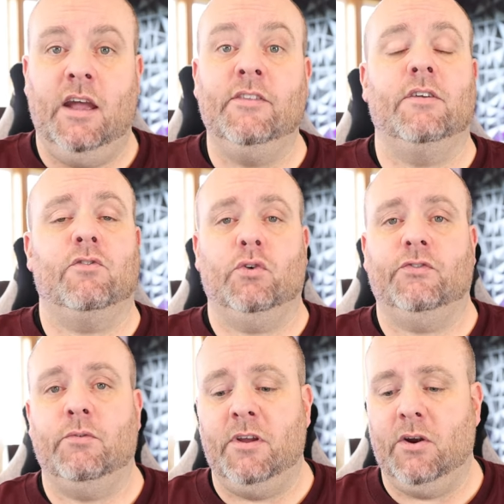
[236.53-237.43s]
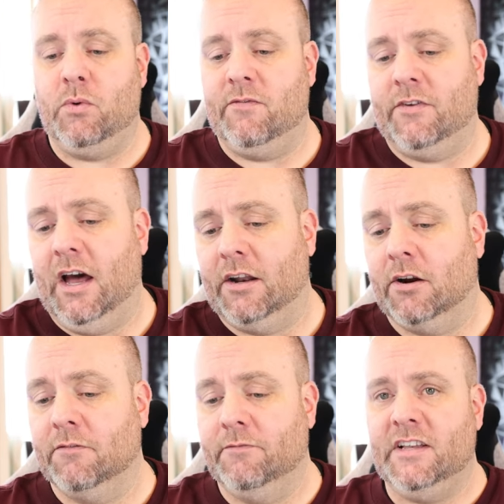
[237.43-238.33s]
and then, of course, from there, we've
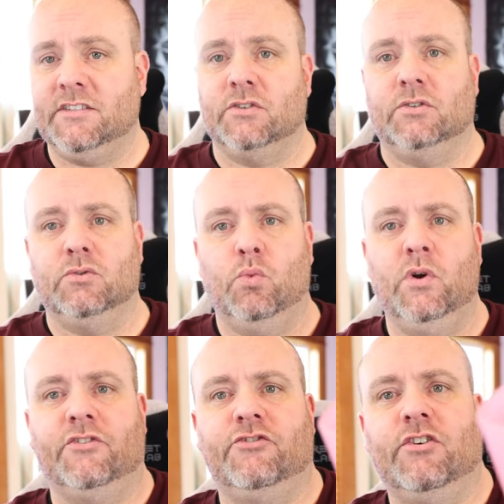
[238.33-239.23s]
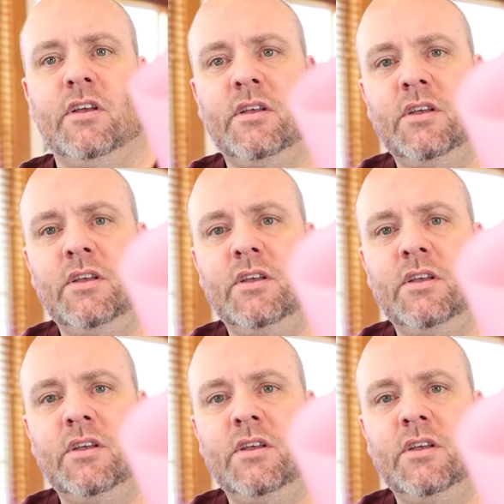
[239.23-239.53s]
got our vessel, which